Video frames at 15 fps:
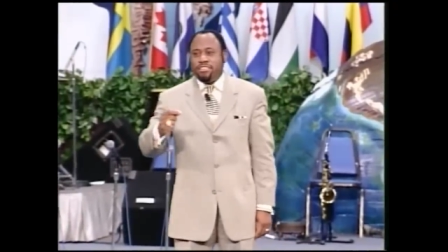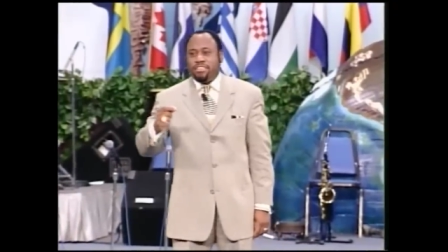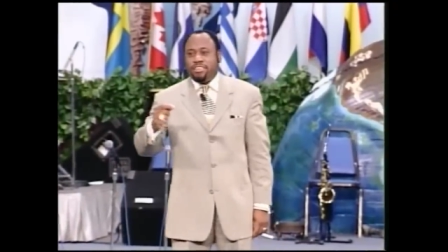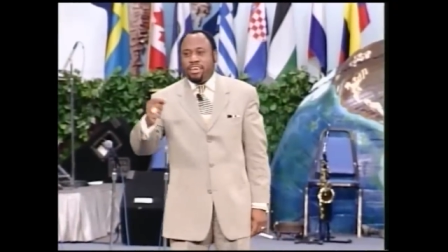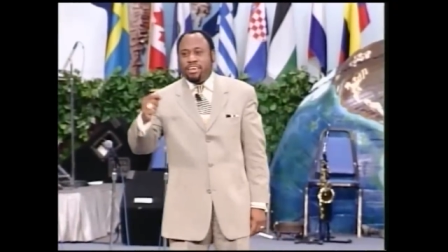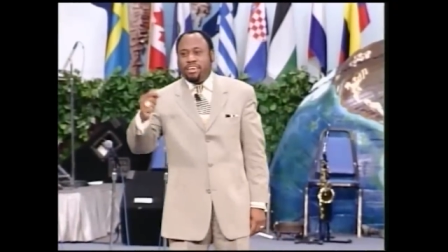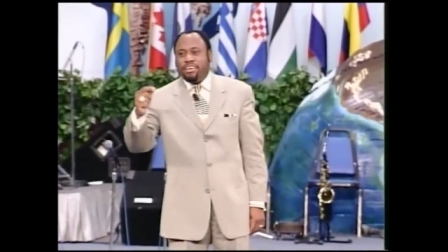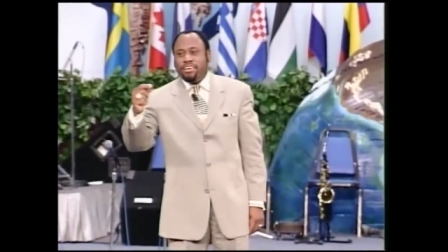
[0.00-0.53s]

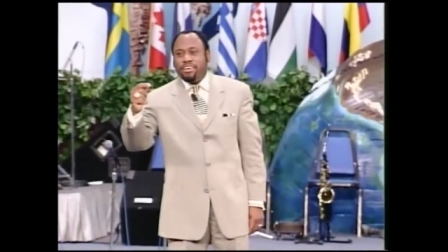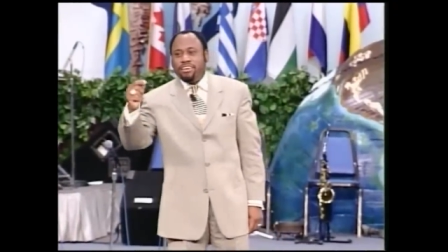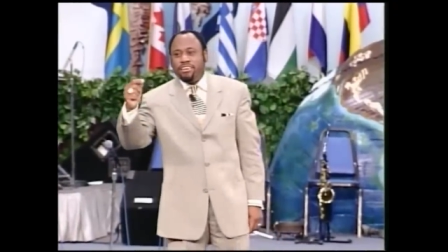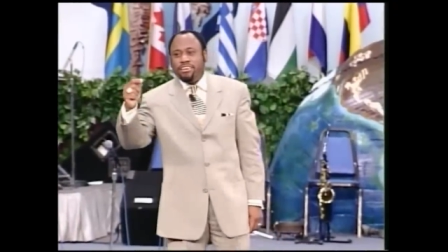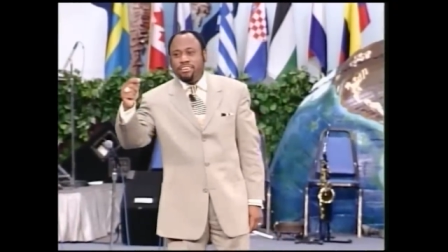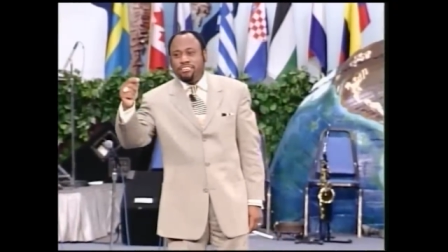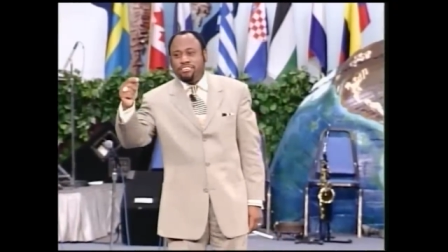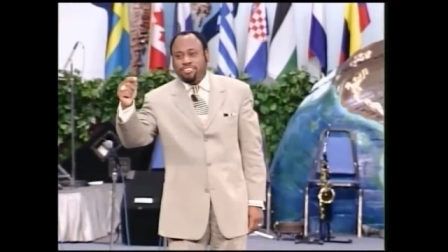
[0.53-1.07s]
the
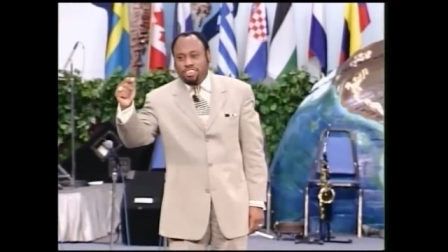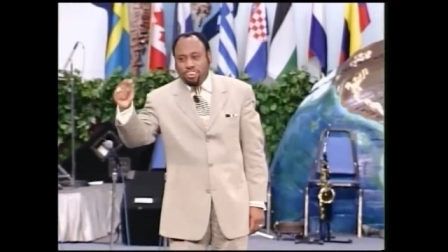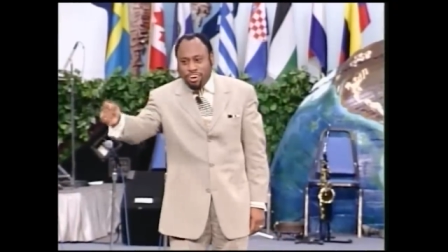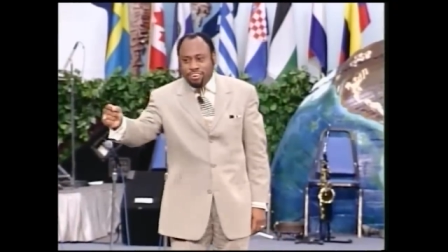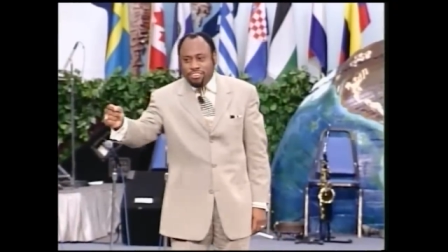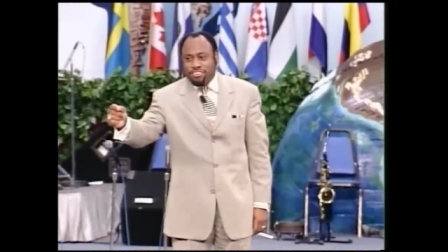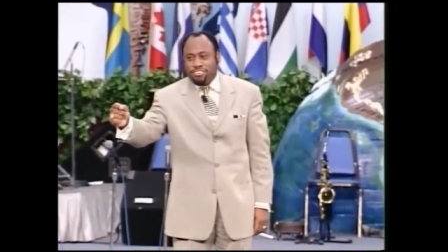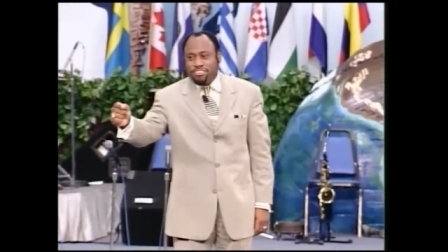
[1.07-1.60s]

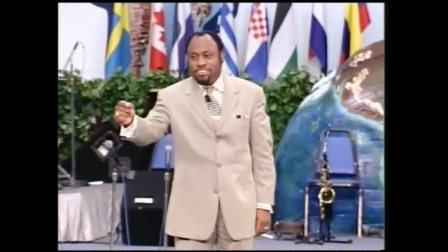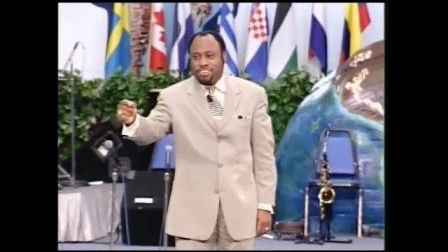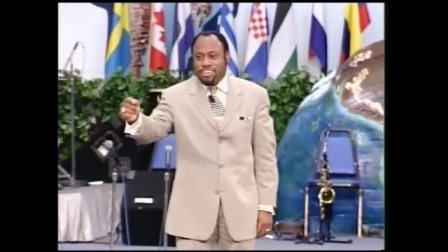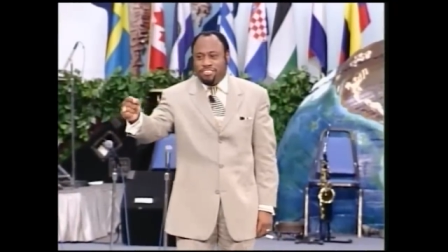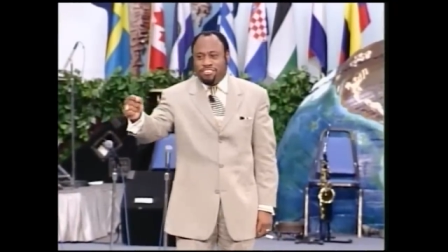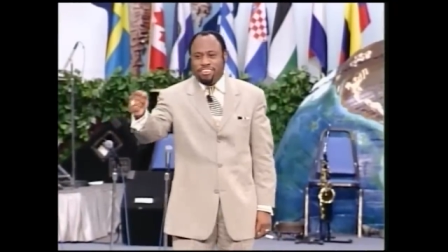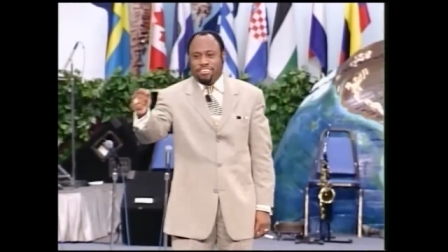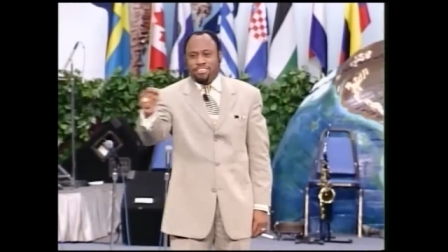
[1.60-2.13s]
church
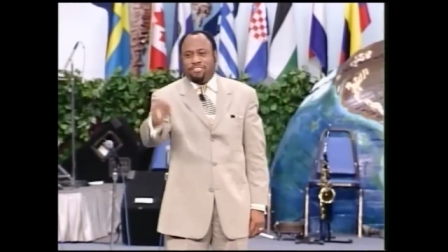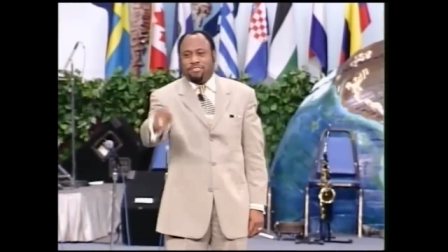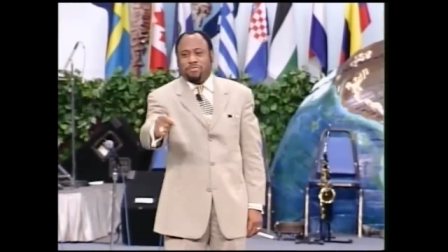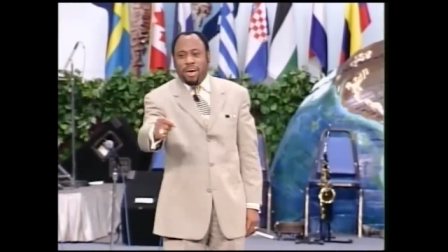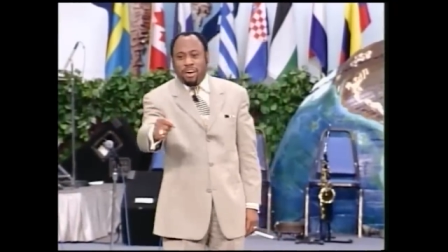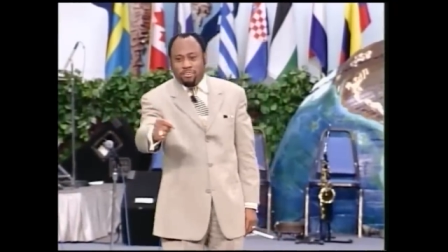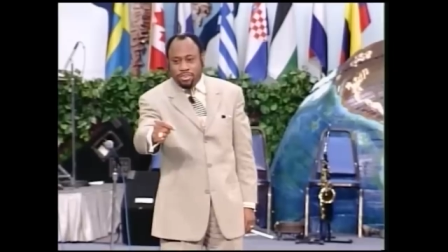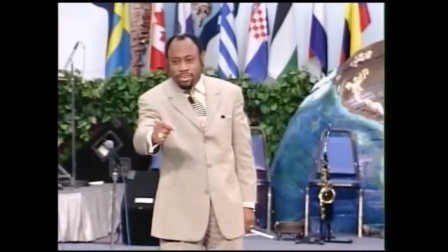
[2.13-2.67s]
that Jesus
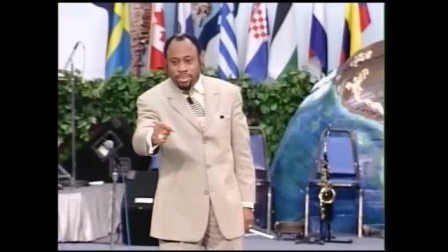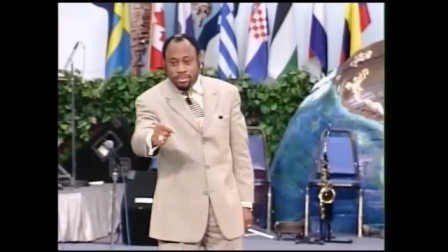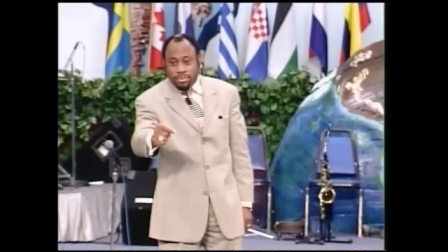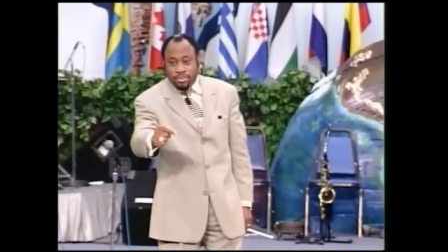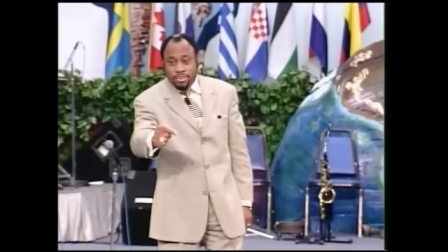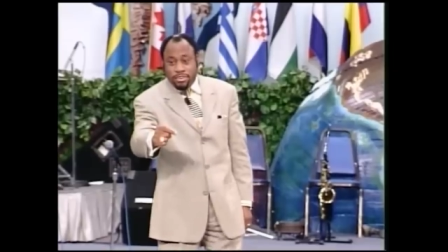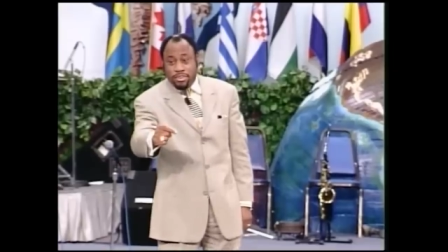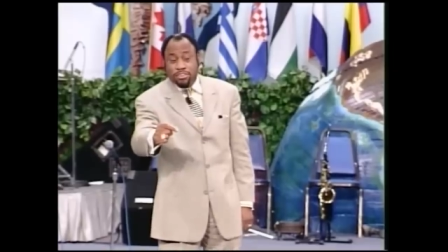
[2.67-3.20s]
founded
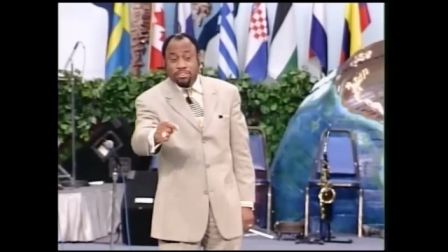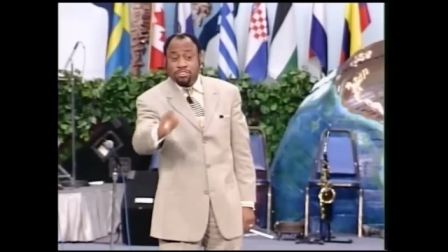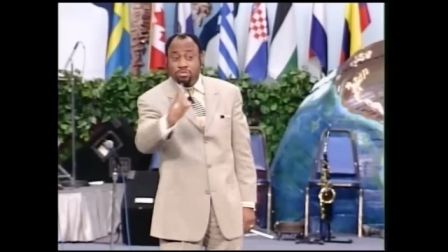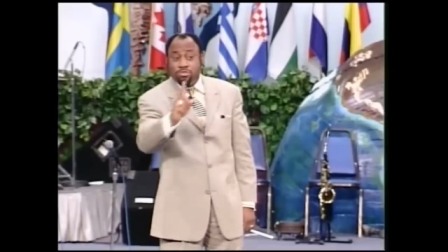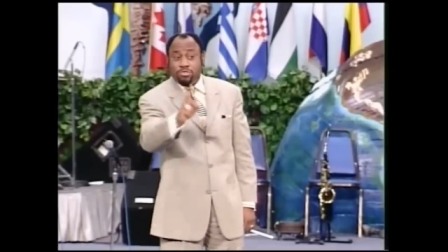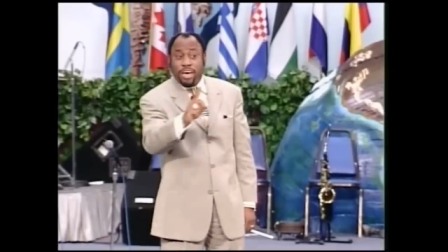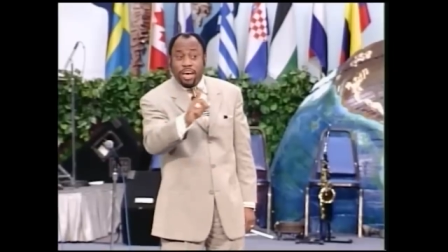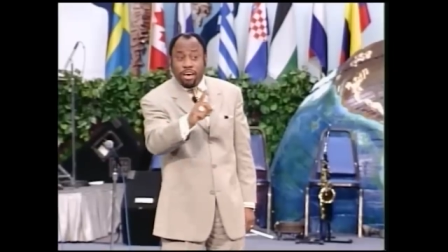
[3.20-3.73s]

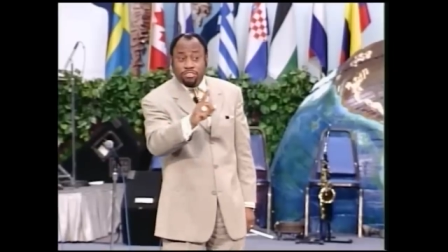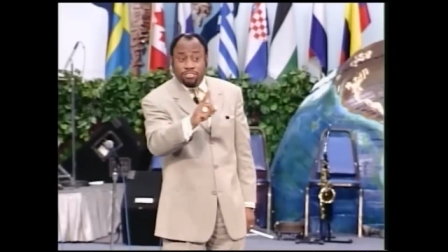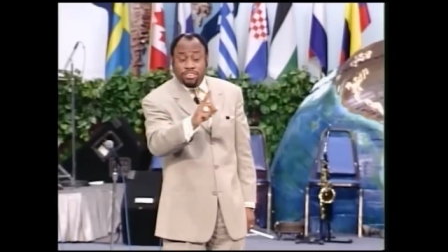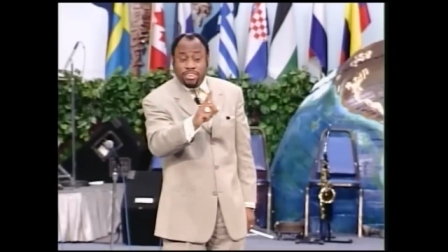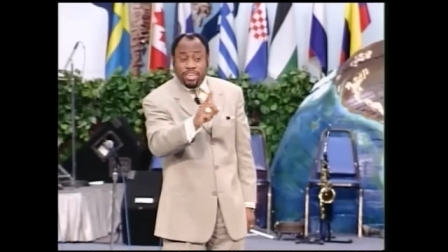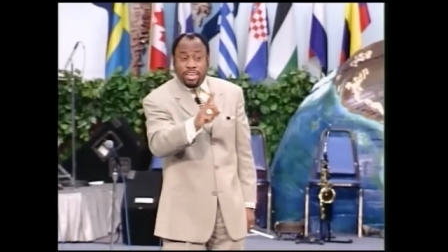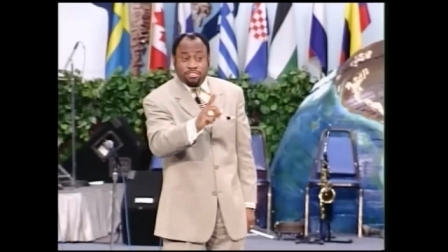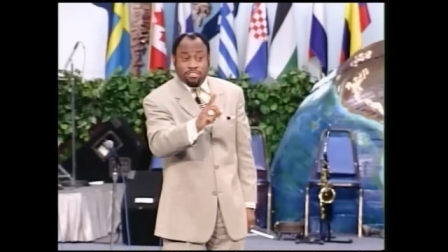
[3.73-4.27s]
two
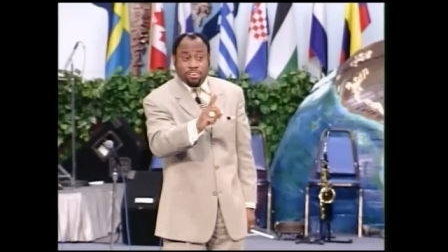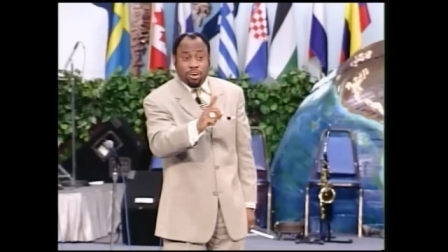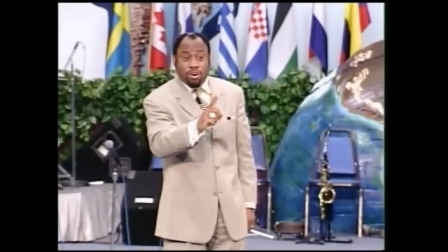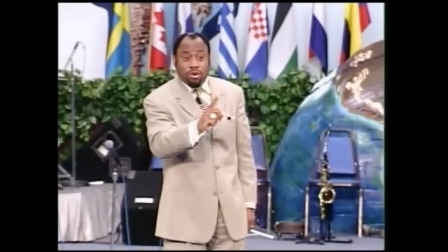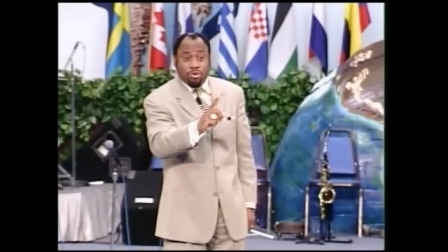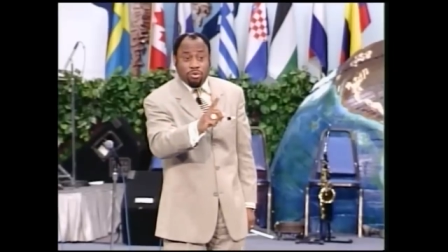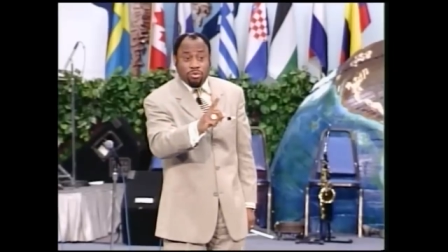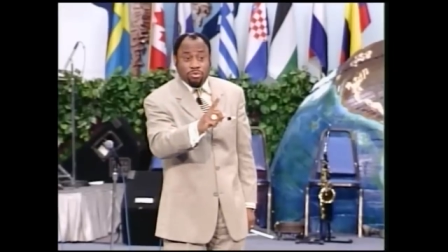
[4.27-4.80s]
thousand years
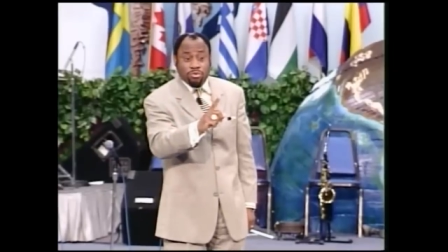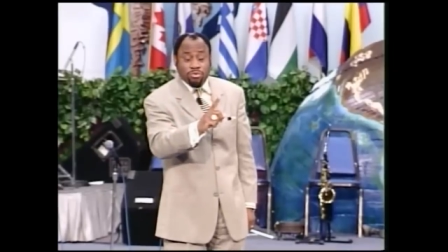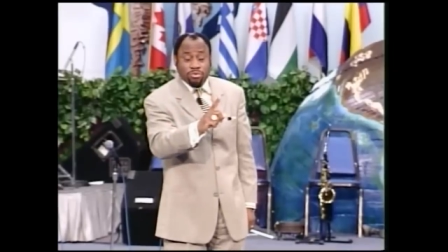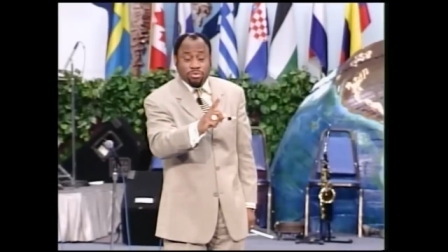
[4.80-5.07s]
ago